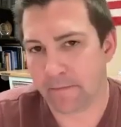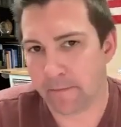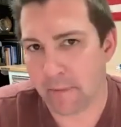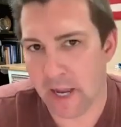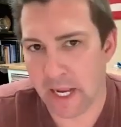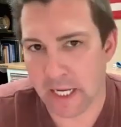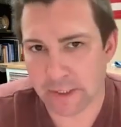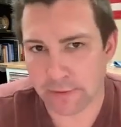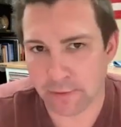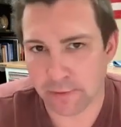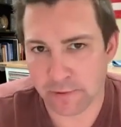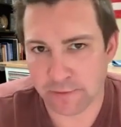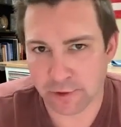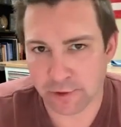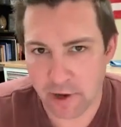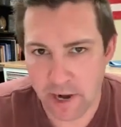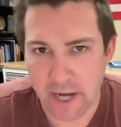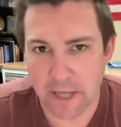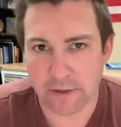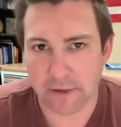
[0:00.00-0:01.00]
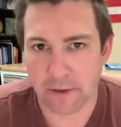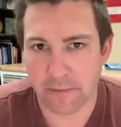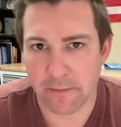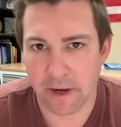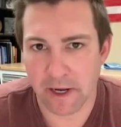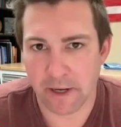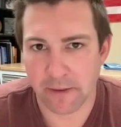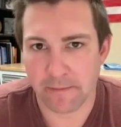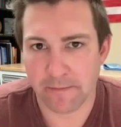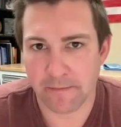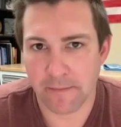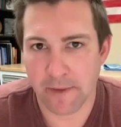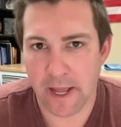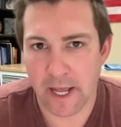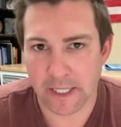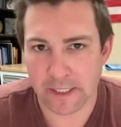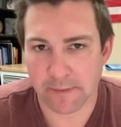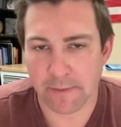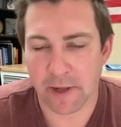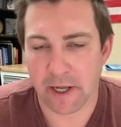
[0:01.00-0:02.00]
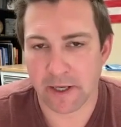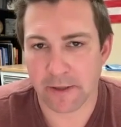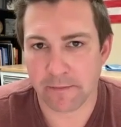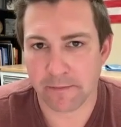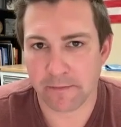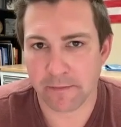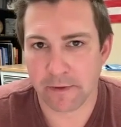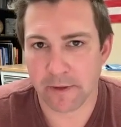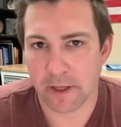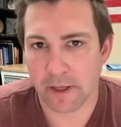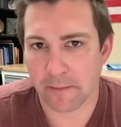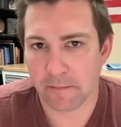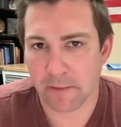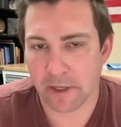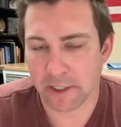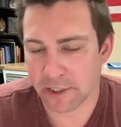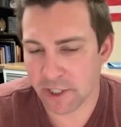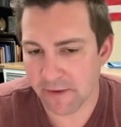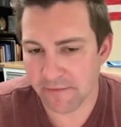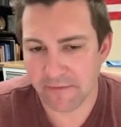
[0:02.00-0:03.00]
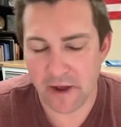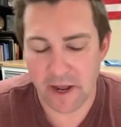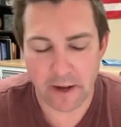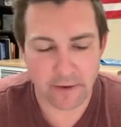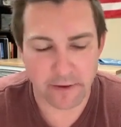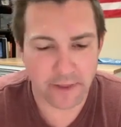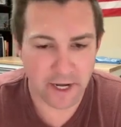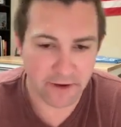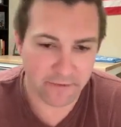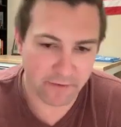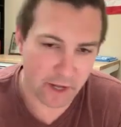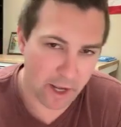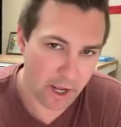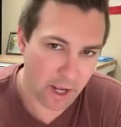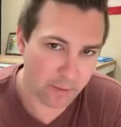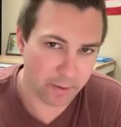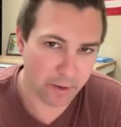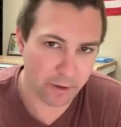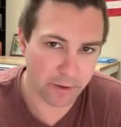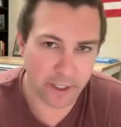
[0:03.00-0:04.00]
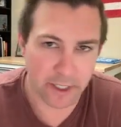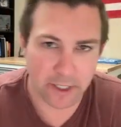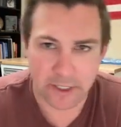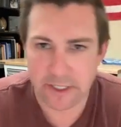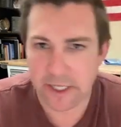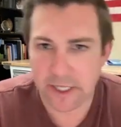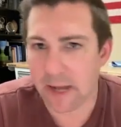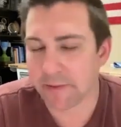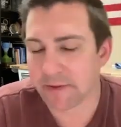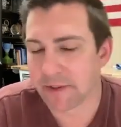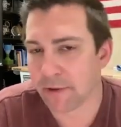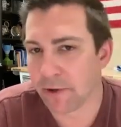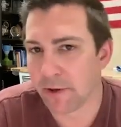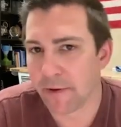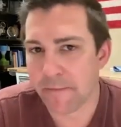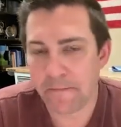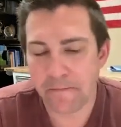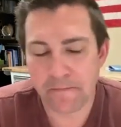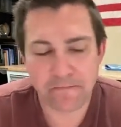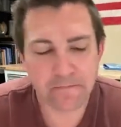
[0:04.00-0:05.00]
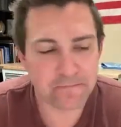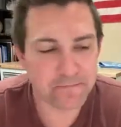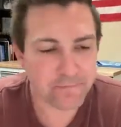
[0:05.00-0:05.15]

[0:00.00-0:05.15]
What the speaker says: actual tractor and my as applied my shape file that I've got uploaded into topsoil.